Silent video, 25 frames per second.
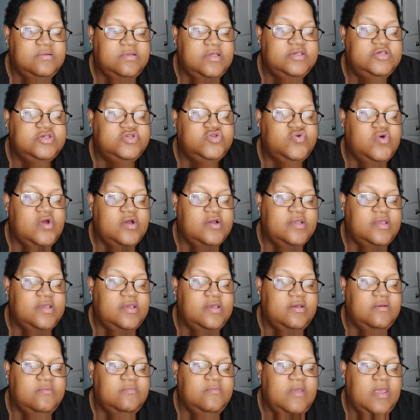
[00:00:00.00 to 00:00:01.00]
It struck
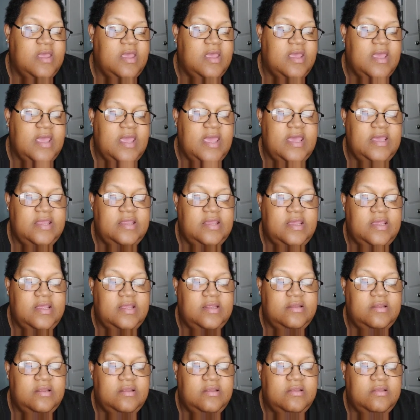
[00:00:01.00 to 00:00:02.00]
him at
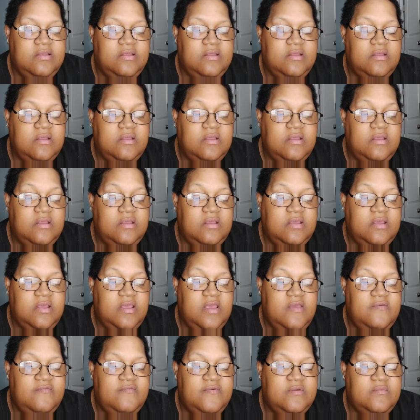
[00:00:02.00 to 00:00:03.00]
an
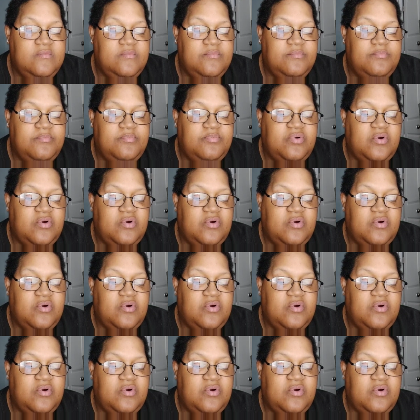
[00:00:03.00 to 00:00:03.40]
even